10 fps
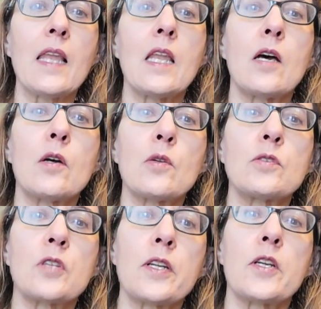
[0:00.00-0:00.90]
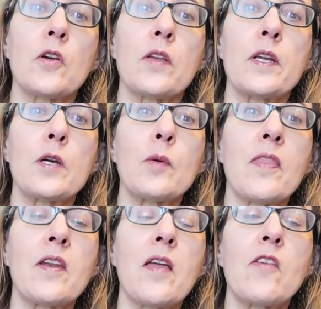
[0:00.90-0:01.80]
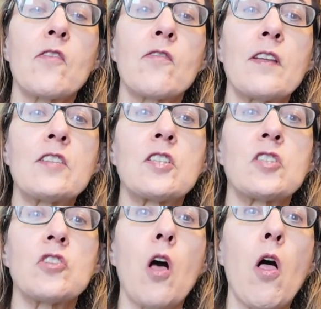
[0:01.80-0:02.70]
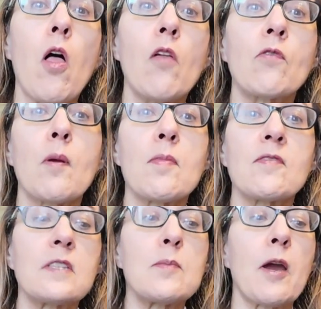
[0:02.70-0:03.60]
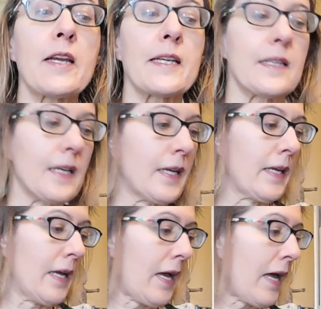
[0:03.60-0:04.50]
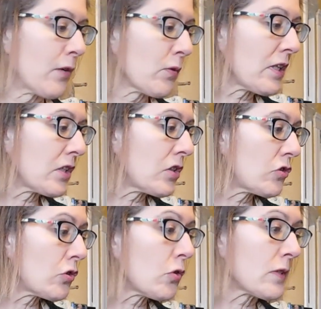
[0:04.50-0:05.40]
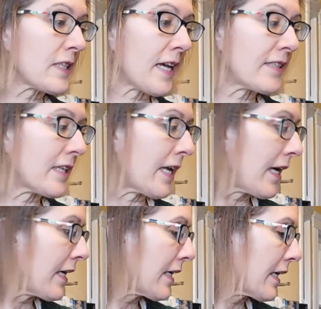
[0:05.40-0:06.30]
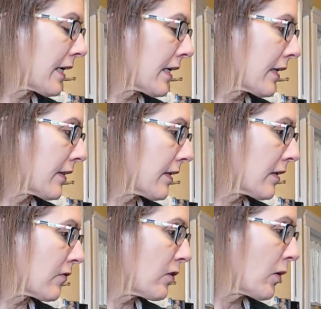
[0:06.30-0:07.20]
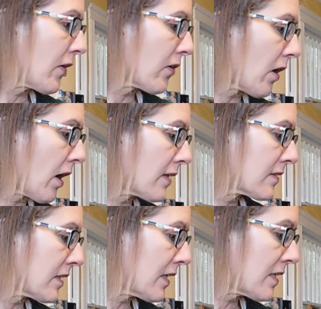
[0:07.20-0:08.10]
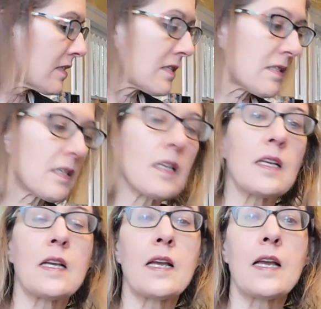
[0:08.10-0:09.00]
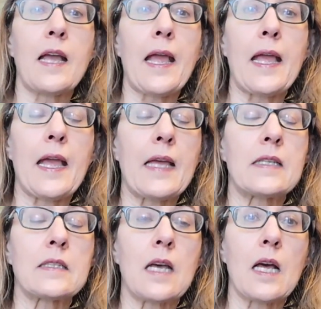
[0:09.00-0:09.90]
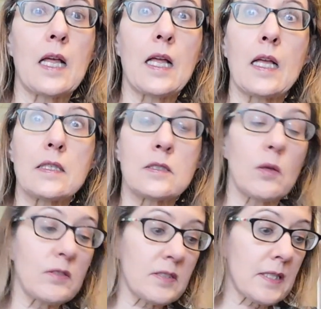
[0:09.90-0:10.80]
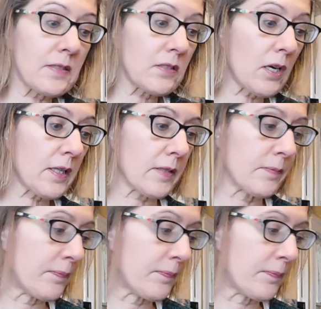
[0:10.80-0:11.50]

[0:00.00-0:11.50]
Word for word: Hello, Dirty Girl here with another vintage haul from the flea market. I had a really good jewelry day today and a few other odds and ends, and uh, so I'll just get started.